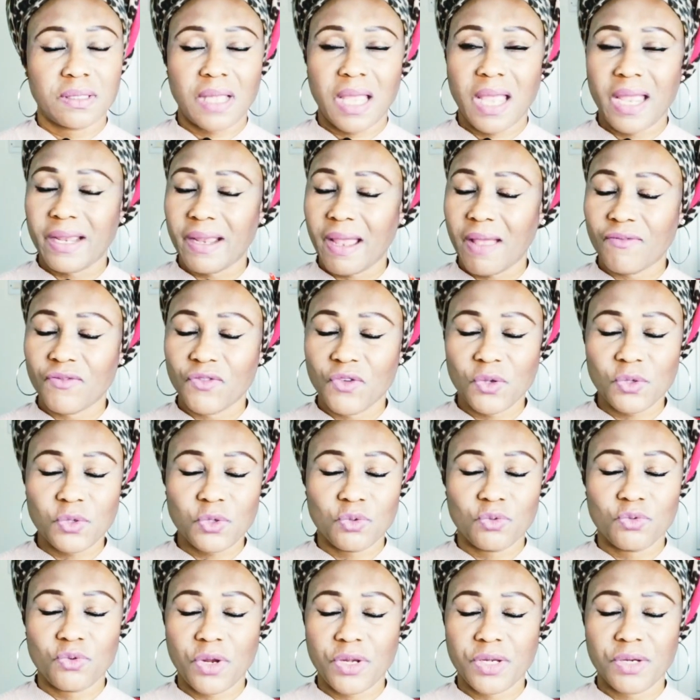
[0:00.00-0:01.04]
I've got
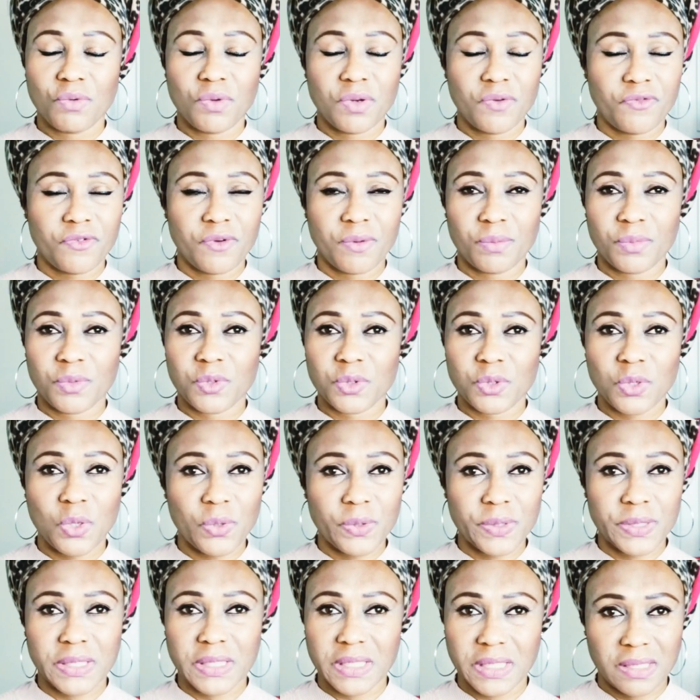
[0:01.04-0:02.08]
to run away from
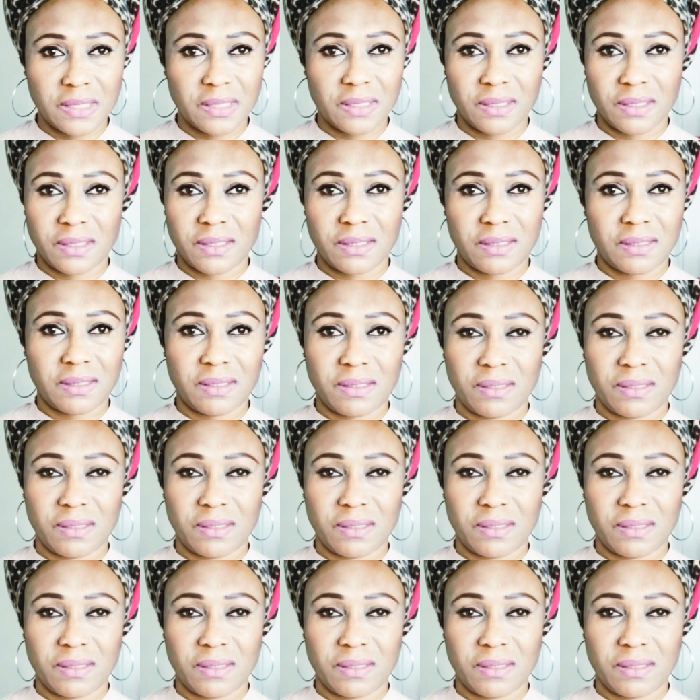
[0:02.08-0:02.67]
toxins.